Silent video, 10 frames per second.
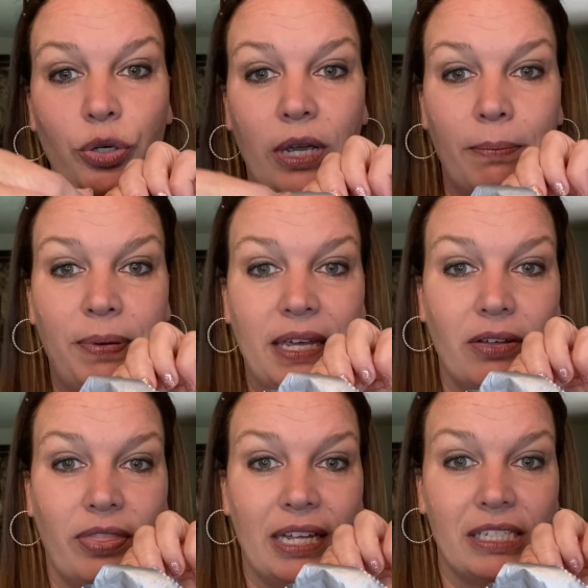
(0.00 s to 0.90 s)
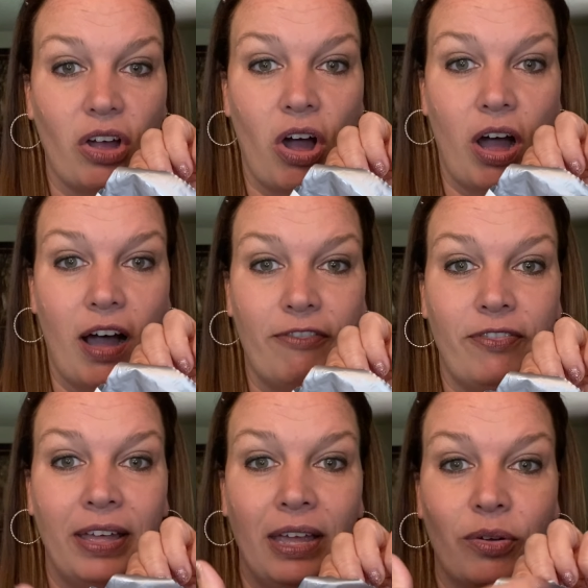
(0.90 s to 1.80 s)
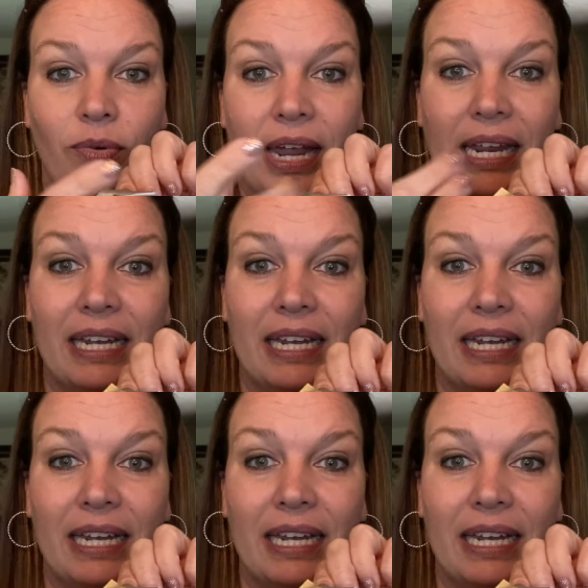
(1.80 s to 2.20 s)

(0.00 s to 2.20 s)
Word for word: you can peel this off, right?